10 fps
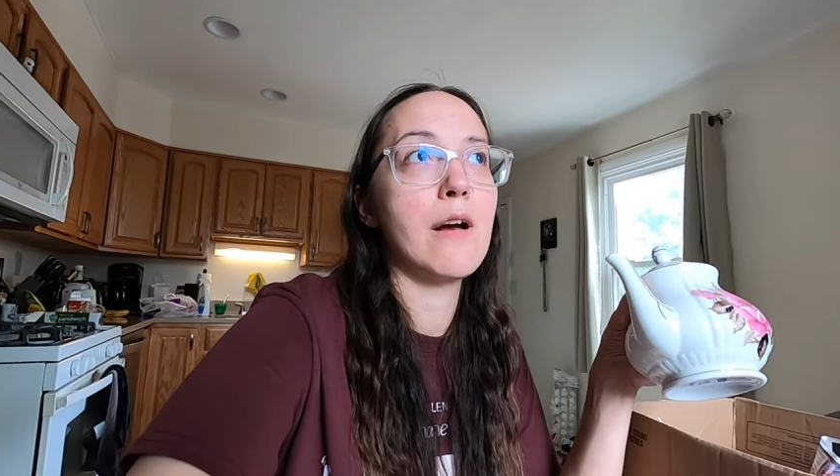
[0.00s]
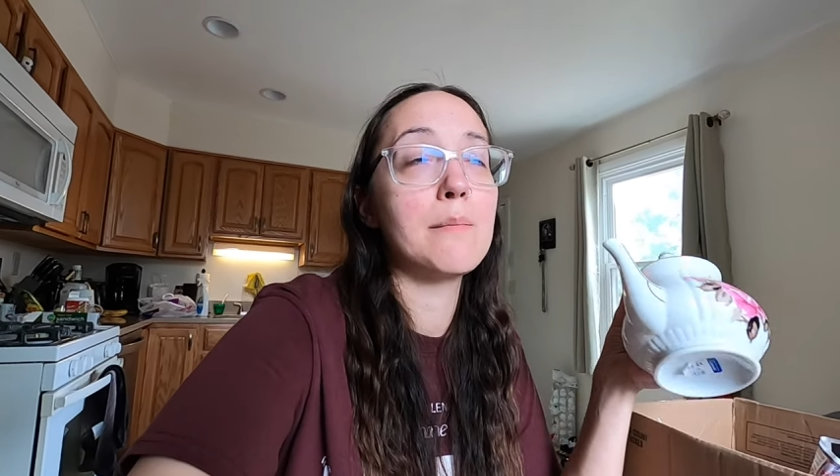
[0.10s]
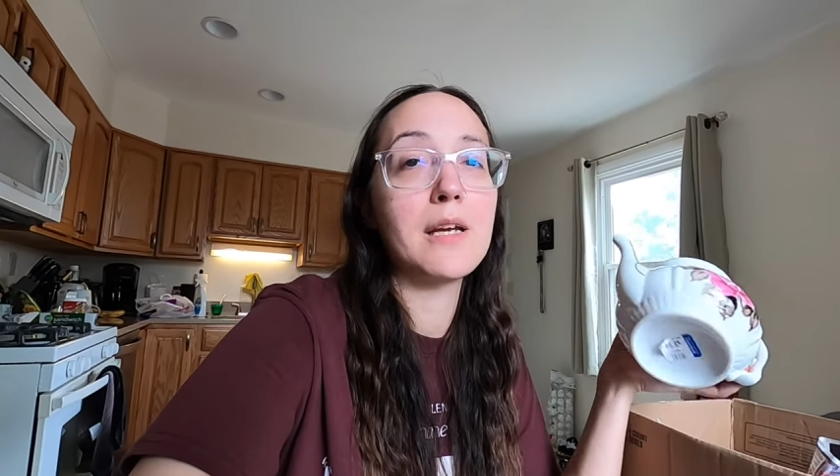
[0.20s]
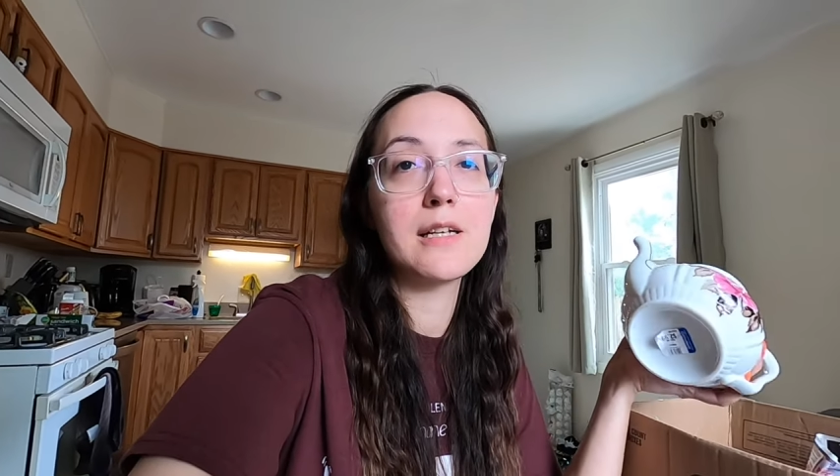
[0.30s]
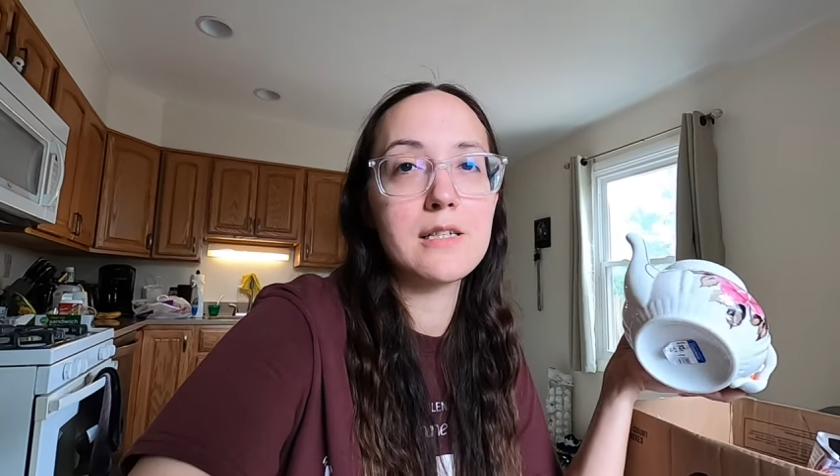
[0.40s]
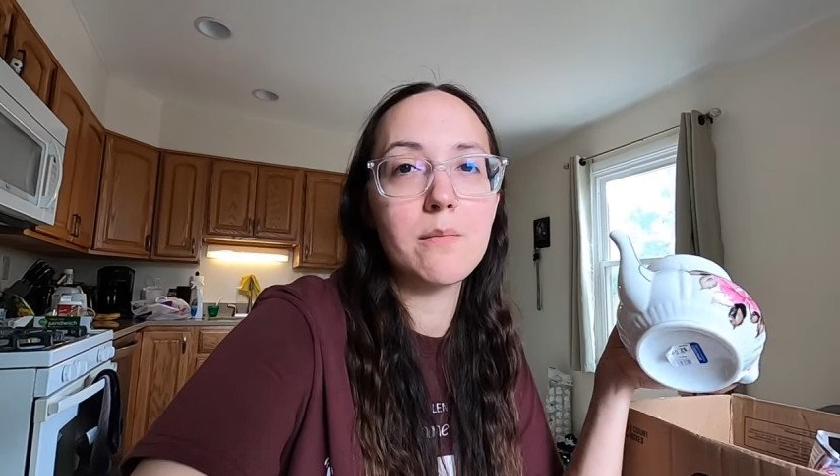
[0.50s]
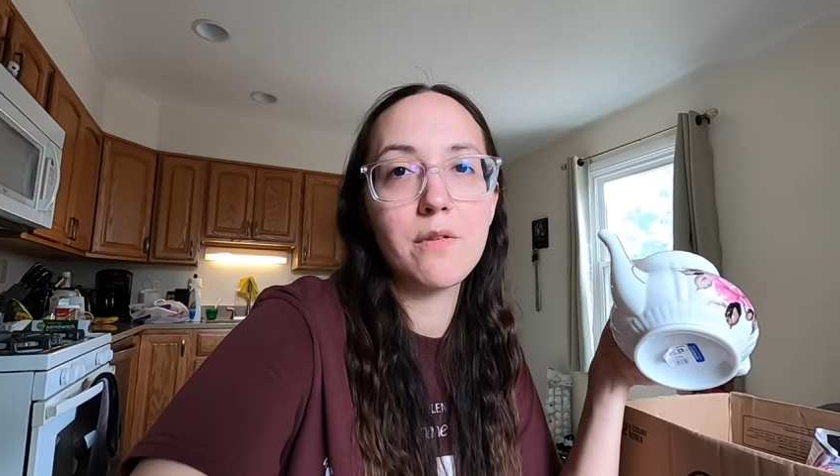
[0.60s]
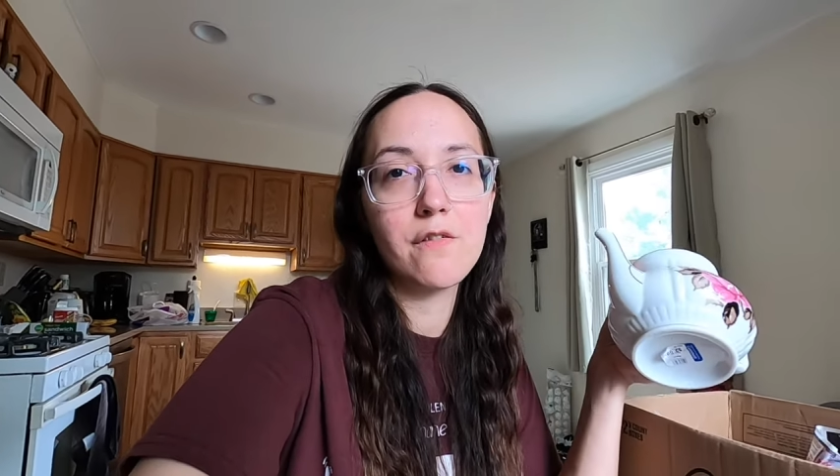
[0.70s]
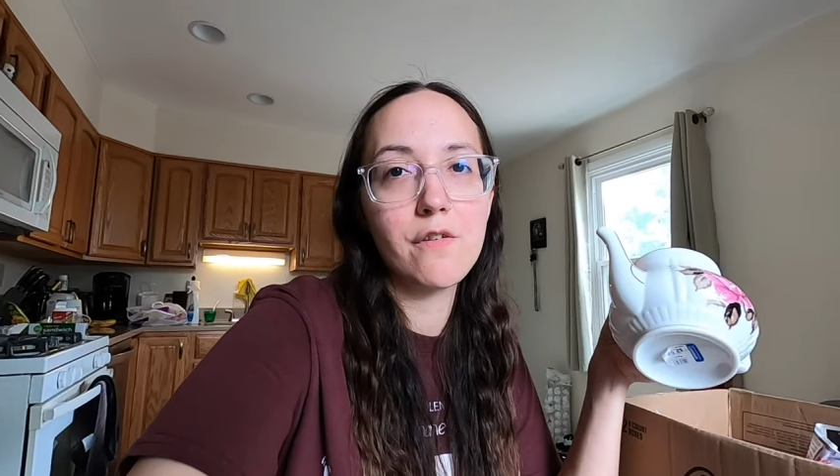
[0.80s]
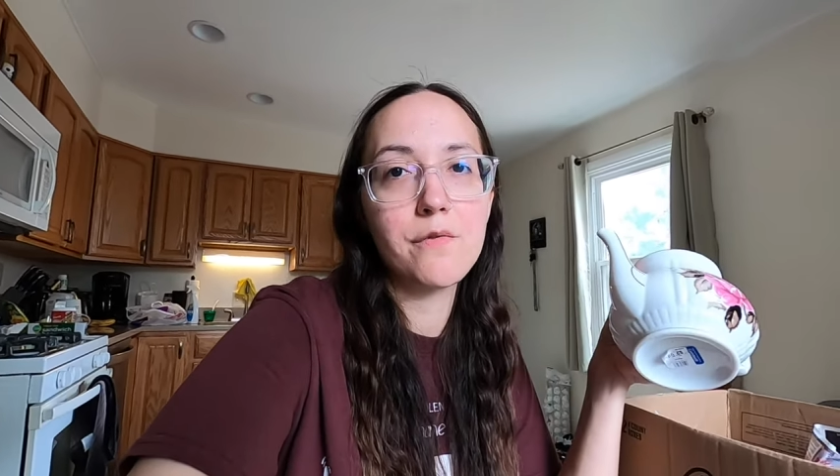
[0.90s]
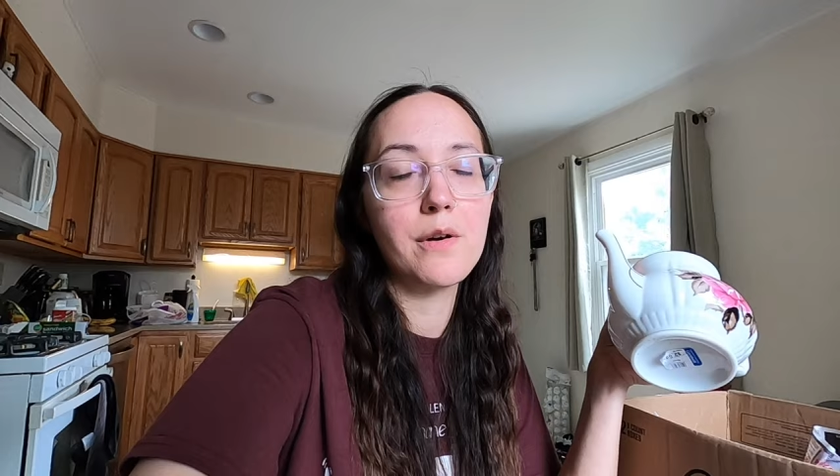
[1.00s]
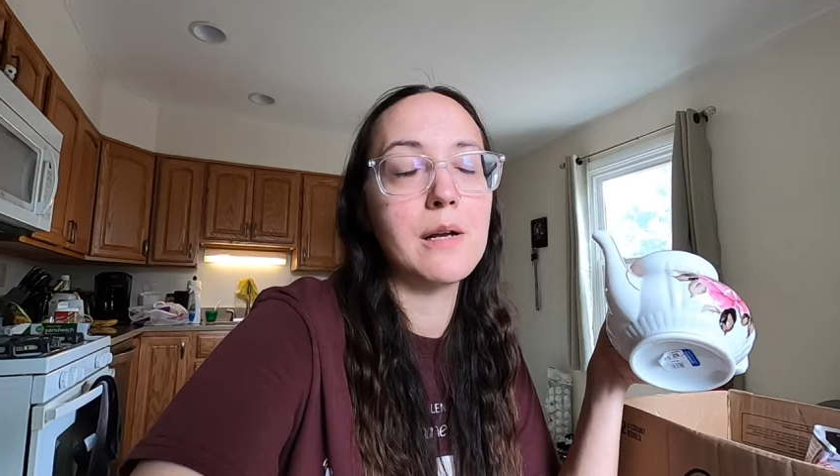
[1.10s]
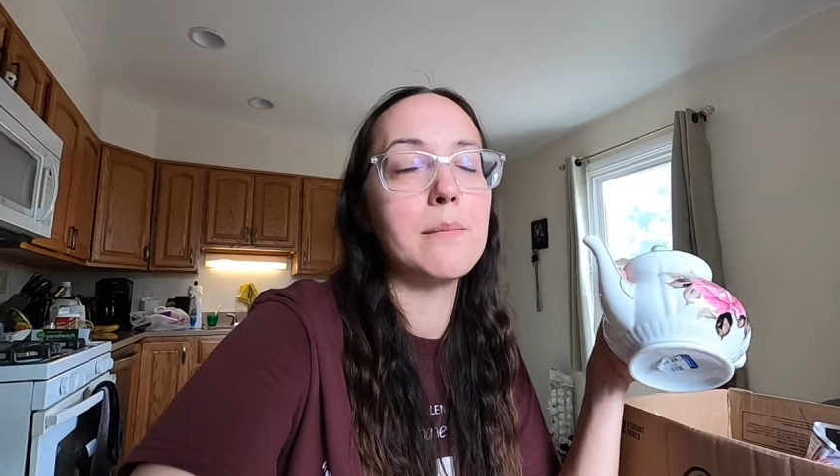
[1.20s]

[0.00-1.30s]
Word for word: I'm getting something for free.